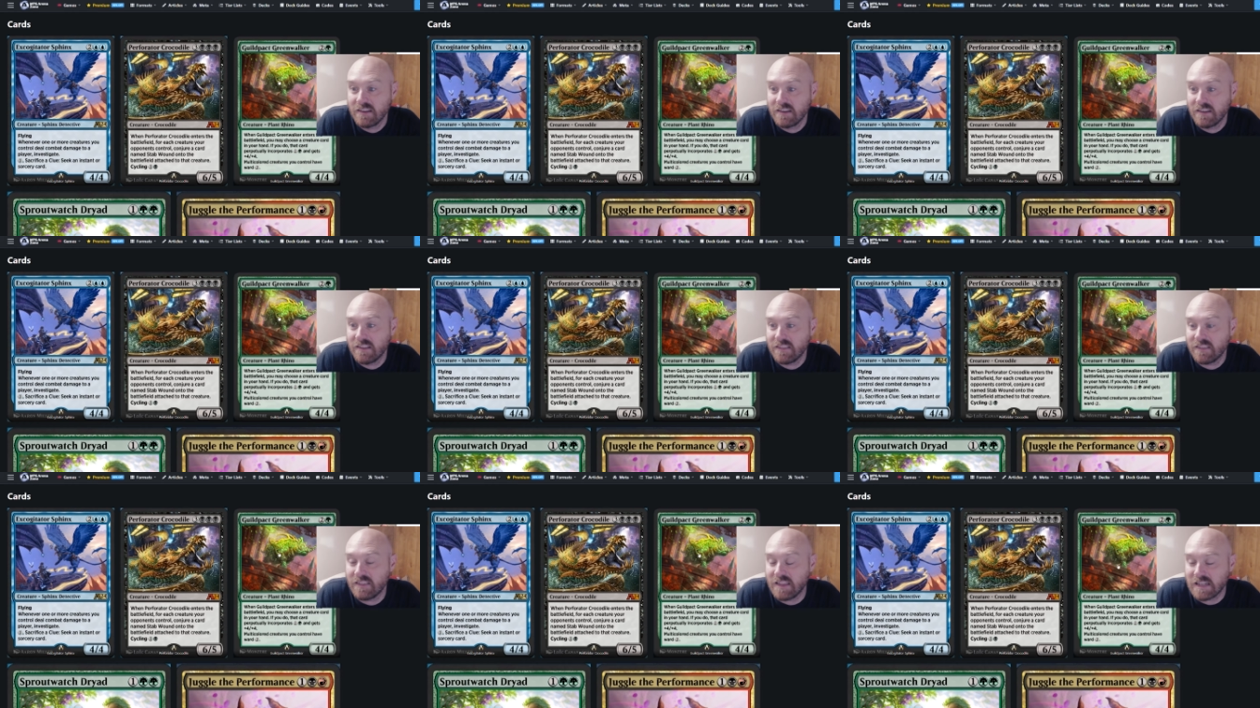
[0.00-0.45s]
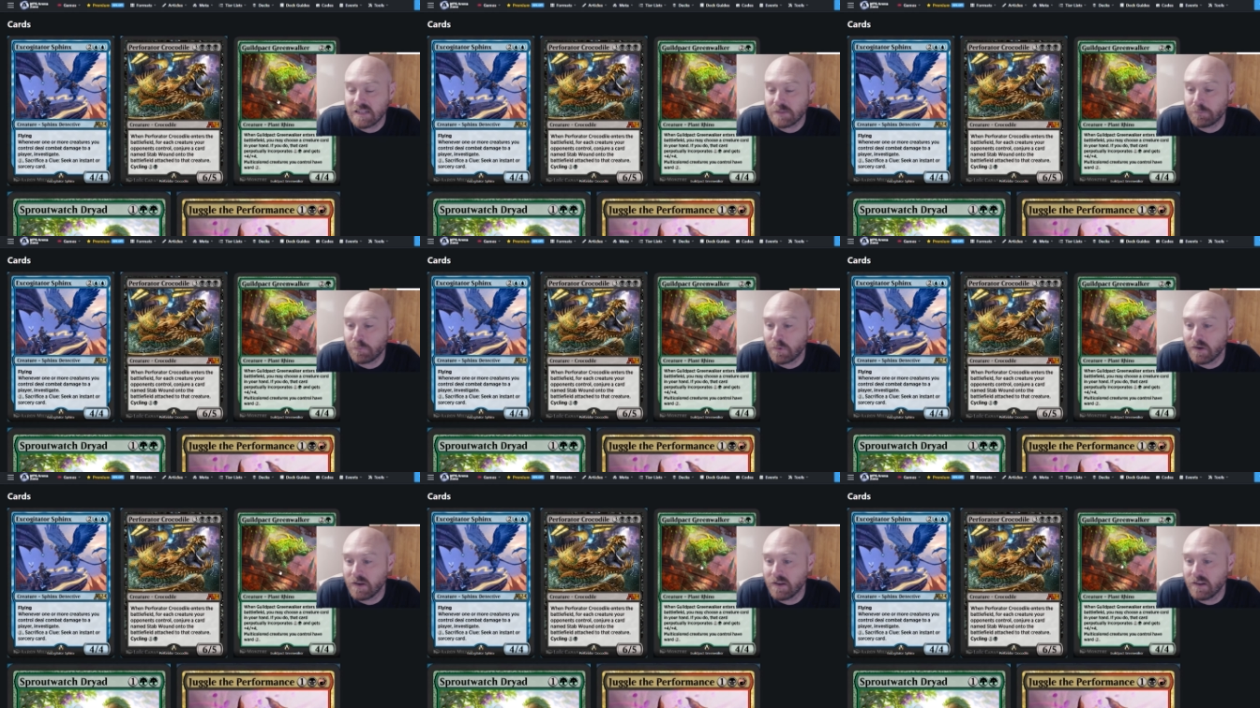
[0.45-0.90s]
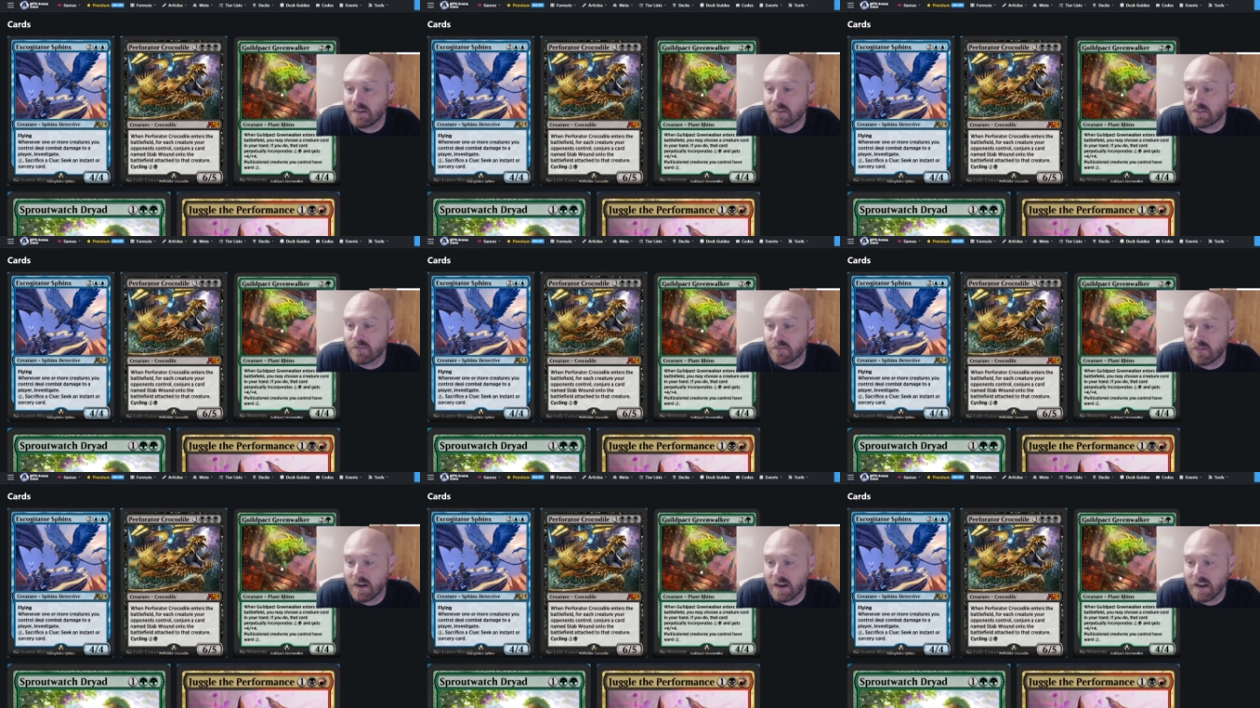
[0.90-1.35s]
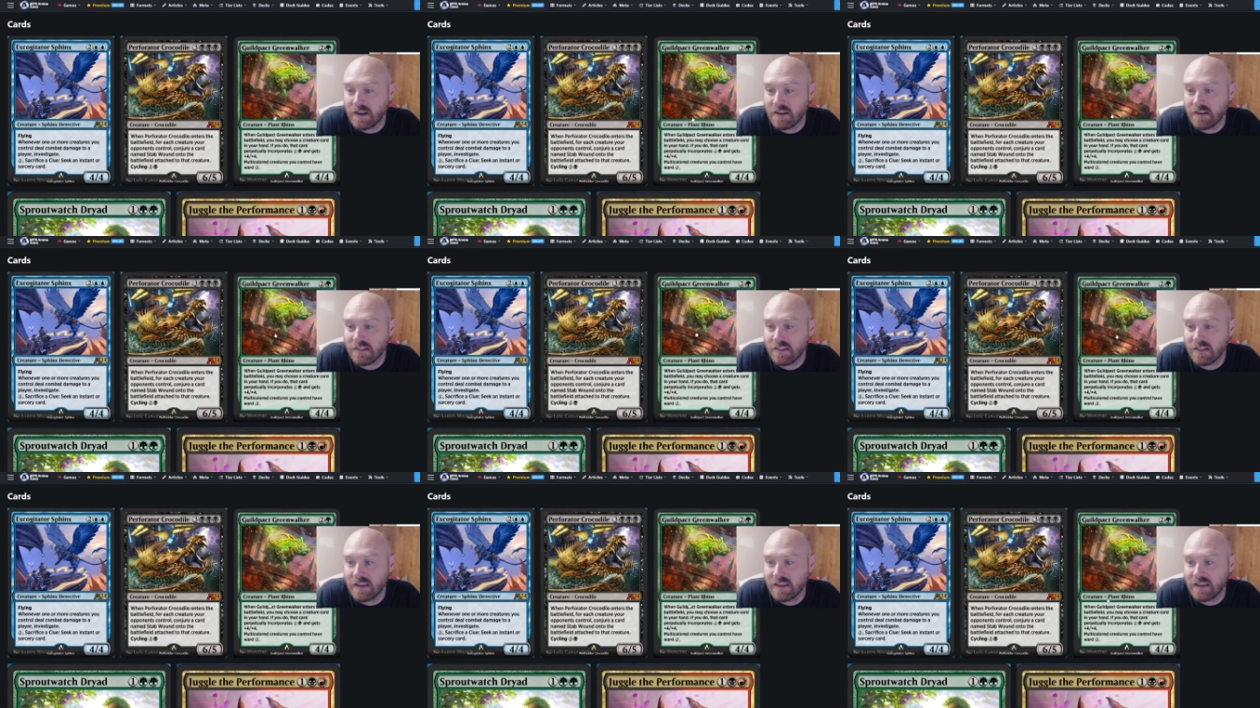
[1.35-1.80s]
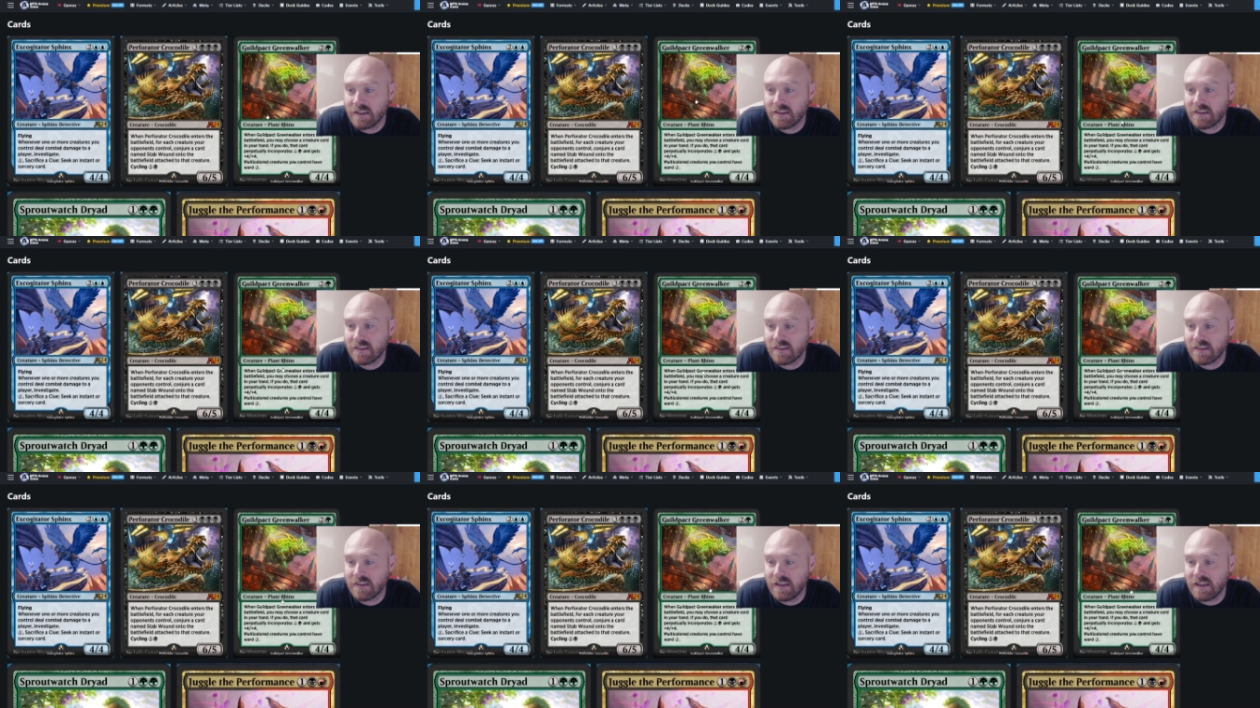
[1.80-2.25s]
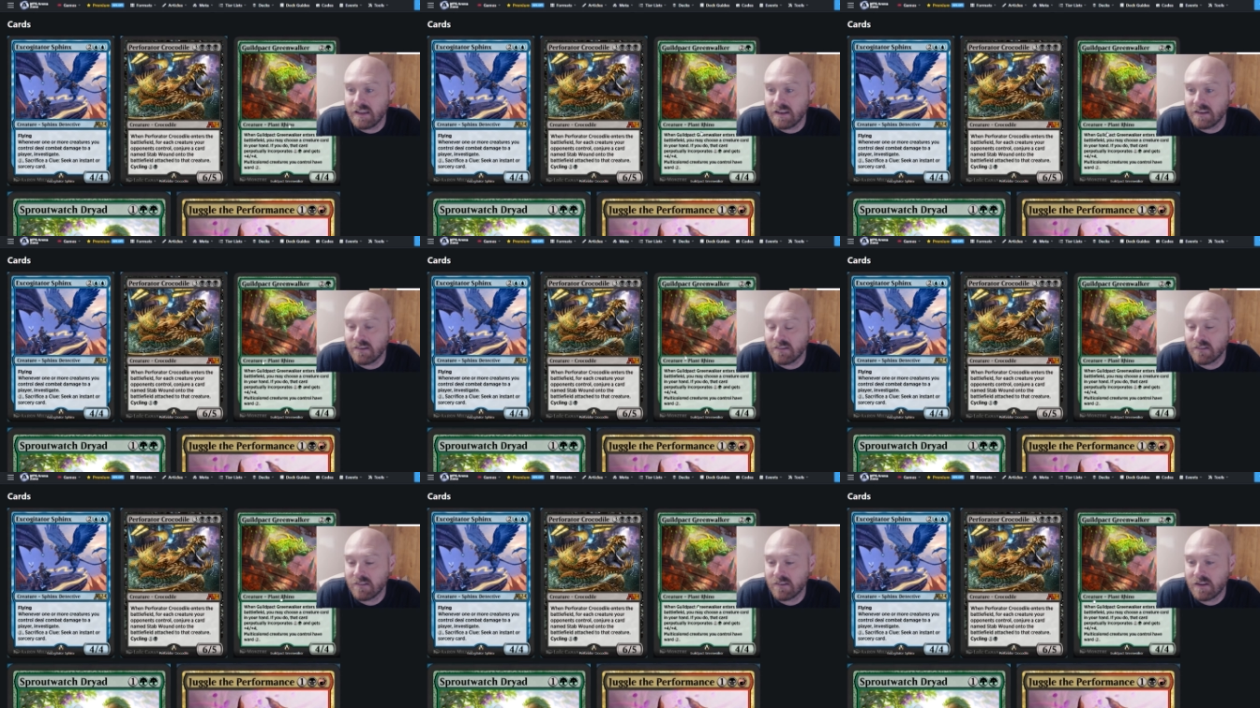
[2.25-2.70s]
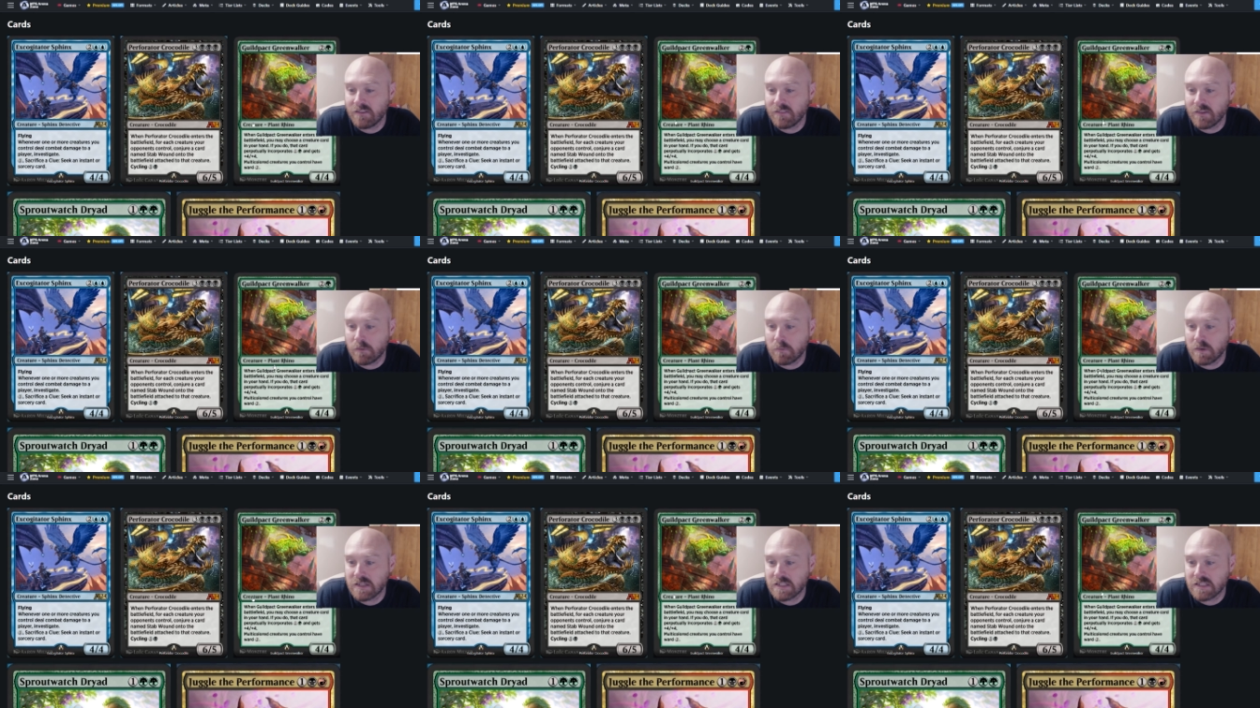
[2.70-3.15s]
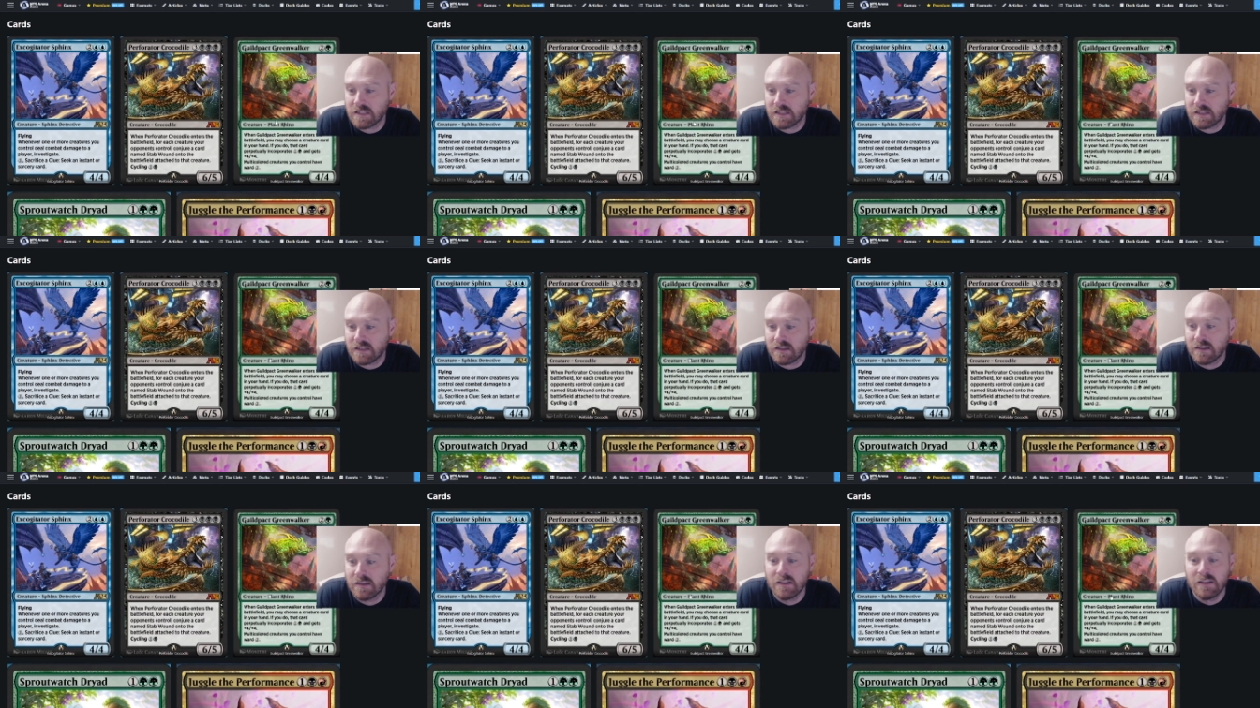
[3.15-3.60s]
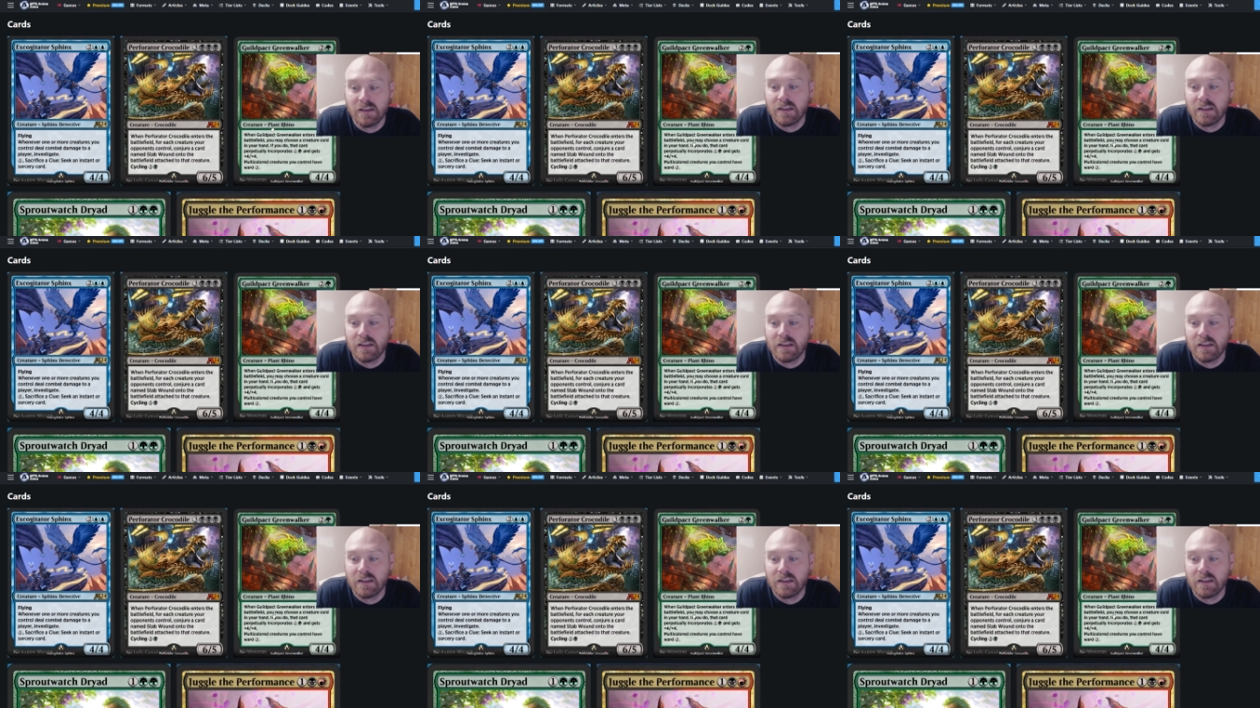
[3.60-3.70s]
that's pretty great. Like, and you're having a bunch of like,